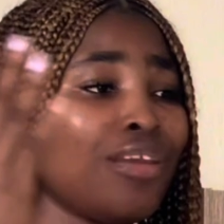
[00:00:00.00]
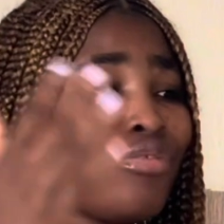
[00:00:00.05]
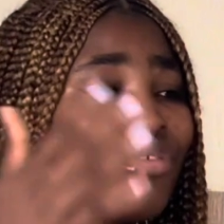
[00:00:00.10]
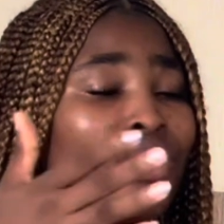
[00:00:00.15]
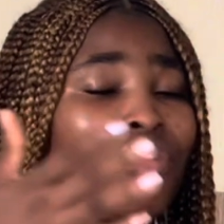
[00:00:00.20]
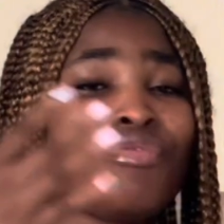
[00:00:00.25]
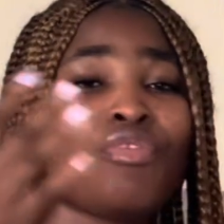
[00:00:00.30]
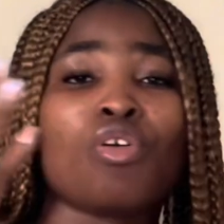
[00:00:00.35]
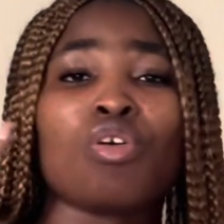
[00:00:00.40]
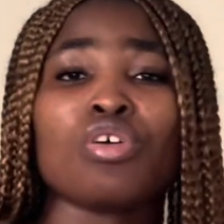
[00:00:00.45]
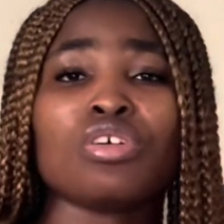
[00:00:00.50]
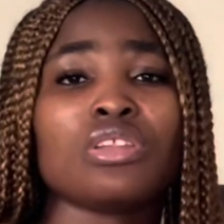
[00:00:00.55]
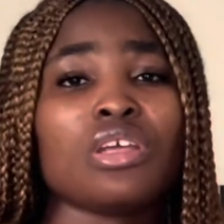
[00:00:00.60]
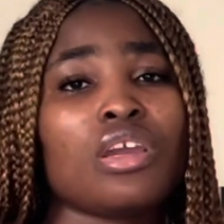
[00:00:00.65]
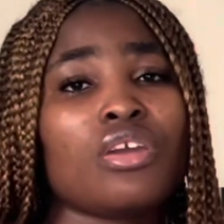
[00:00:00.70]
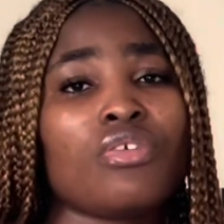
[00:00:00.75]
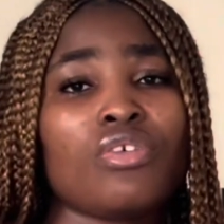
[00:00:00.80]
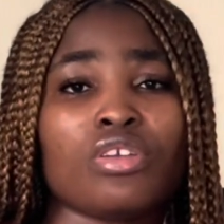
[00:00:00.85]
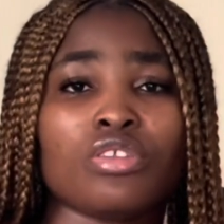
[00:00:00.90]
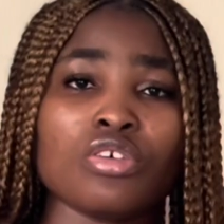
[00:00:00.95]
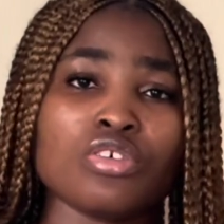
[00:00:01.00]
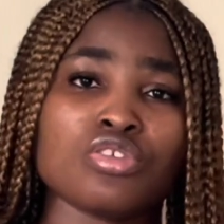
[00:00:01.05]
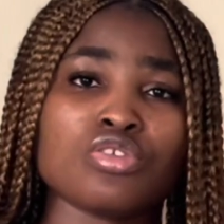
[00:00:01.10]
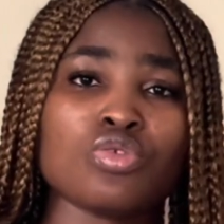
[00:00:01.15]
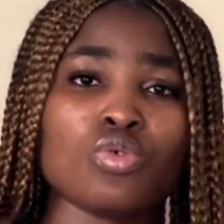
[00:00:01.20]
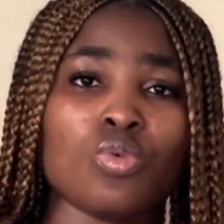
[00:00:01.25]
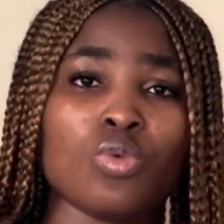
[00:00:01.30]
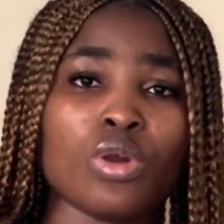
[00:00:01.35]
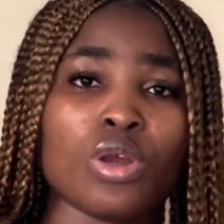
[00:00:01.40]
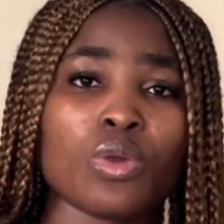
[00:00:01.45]
are looking for content creators to
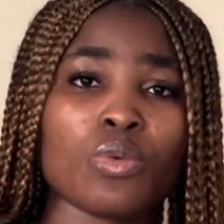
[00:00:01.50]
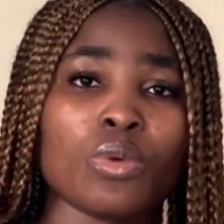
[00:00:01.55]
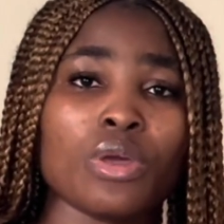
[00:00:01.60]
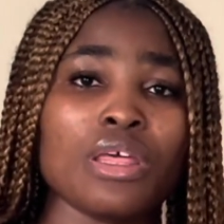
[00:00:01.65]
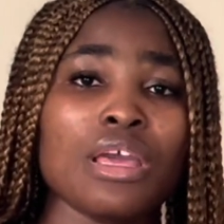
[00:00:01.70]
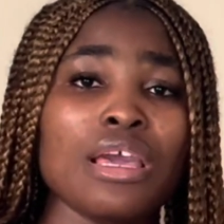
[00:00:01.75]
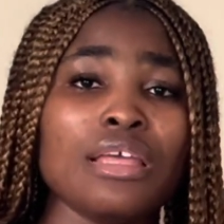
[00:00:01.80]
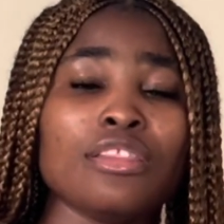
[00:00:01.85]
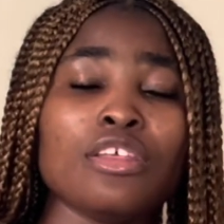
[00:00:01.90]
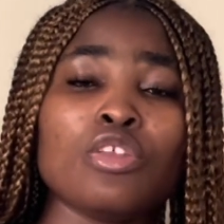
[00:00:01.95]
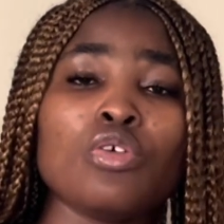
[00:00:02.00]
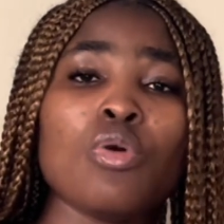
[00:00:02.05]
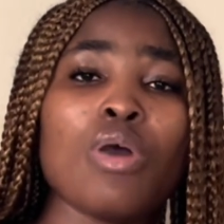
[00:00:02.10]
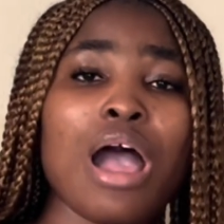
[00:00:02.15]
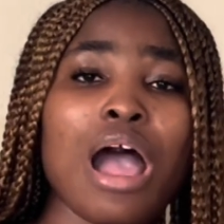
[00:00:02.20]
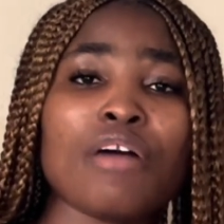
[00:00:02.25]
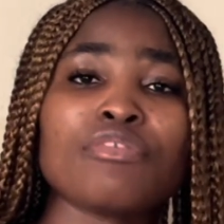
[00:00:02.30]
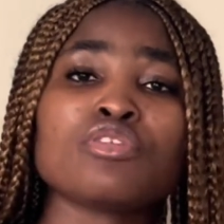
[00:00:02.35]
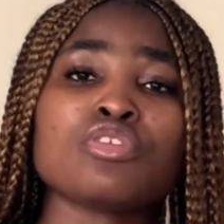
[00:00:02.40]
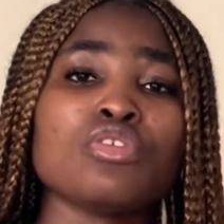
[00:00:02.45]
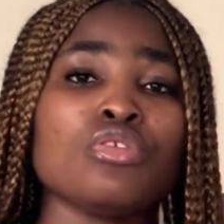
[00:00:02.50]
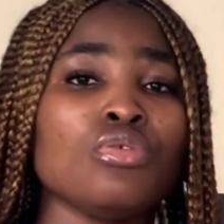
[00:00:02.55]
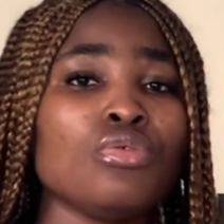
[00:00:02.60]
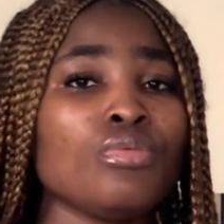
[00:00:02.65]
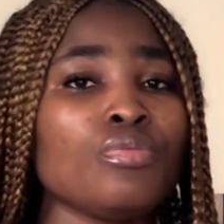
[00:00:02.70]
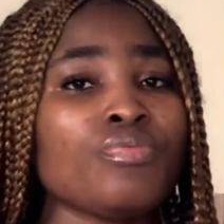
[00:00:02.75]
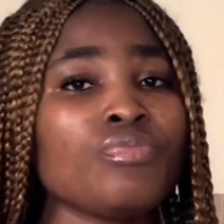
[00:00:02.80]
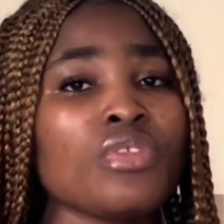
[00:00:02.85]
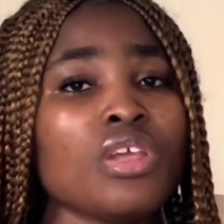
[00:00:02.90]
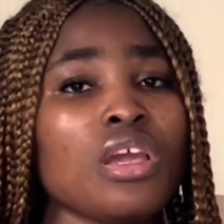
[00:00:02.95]
work with. They don't have
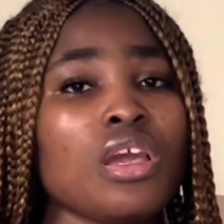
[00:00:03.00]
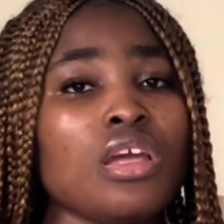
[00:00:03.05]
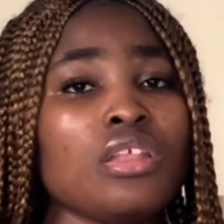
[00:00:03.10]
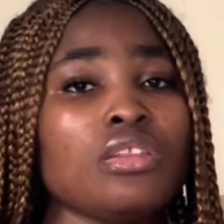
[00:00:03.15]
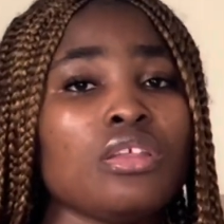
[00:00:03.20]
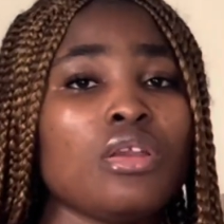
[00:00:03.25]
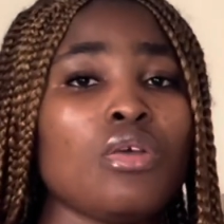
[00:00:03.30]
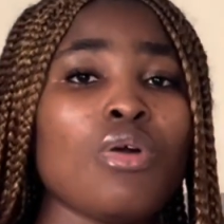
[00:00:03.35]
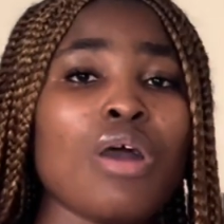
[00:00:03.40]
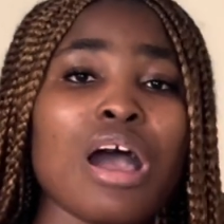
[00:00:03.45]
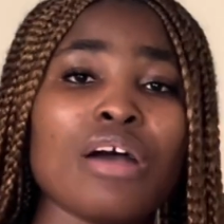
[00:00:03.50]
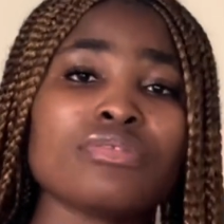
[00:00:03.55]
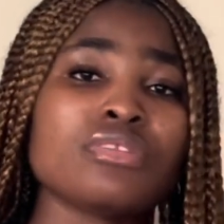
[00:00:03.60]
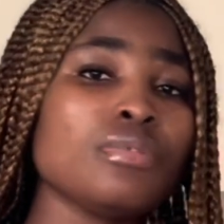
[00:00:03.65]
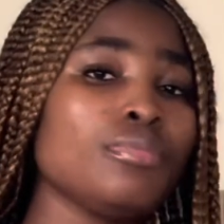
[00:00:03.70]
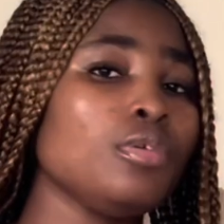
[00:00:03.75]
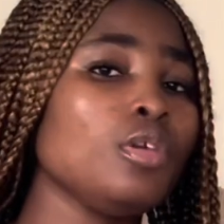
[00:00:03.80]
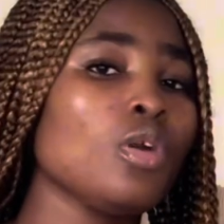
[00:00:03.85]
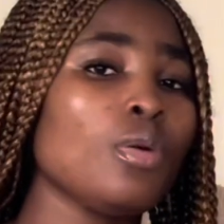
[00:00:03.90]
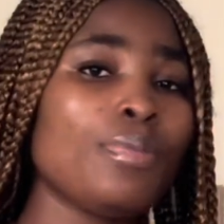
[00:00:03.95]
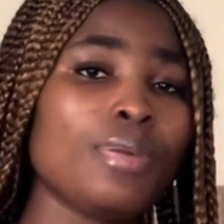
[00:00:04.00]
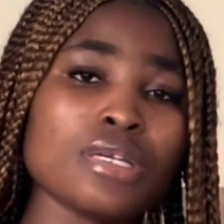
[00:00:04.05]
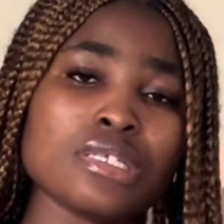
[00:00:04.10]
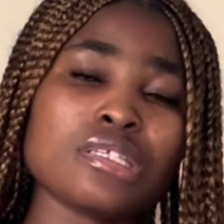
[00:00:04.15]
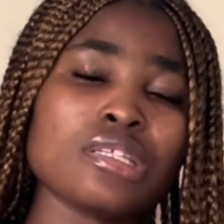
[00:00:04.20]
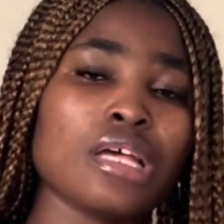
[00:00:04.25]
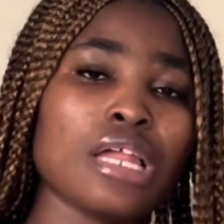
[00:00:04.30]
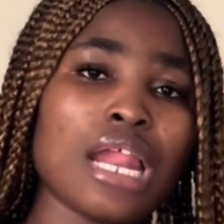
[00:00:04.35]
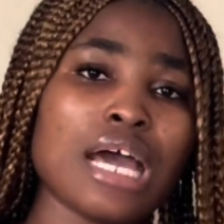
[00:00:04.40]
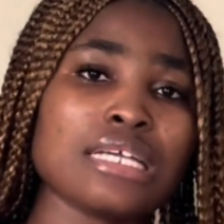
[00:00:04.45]
to be your
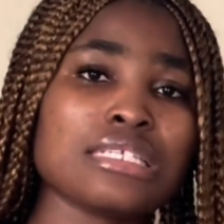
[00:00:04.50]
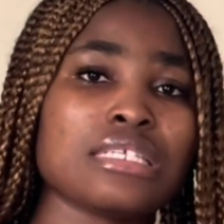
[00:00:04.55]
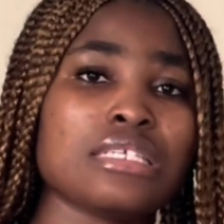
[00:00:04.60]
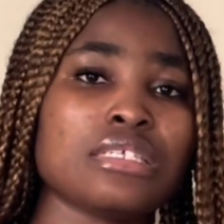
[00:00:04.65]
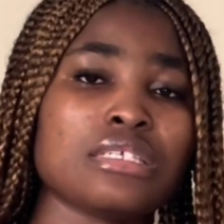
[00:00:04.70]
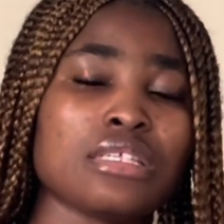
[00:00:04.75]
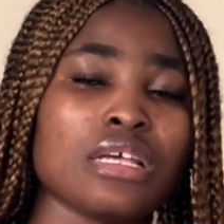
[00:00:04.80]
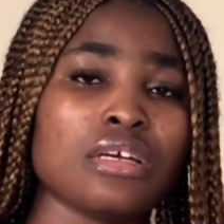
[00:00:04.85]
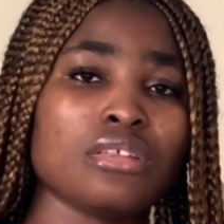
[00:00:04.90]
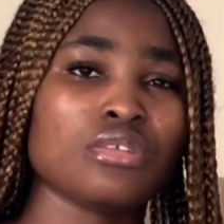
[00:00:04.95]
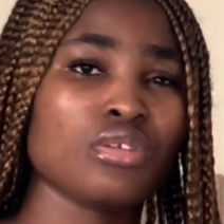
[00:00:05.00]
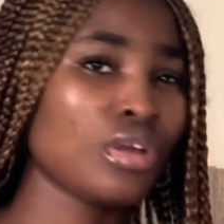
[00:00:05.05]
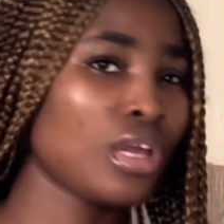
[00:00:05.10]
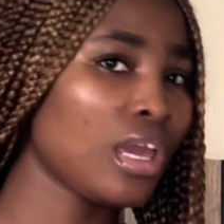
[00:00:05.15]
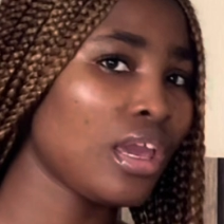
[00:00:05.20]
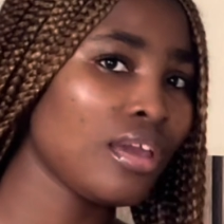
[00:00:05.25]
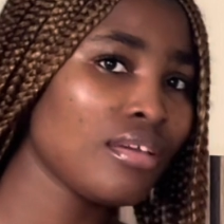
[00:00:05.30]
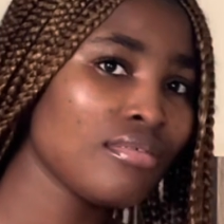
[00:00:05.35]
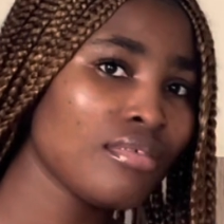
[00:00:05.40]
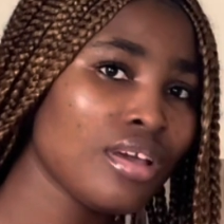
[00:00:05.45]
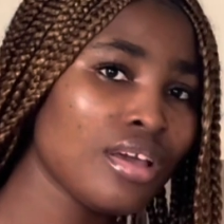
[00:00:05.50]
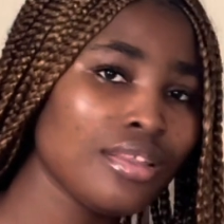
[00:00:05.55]
personal assistant, okay?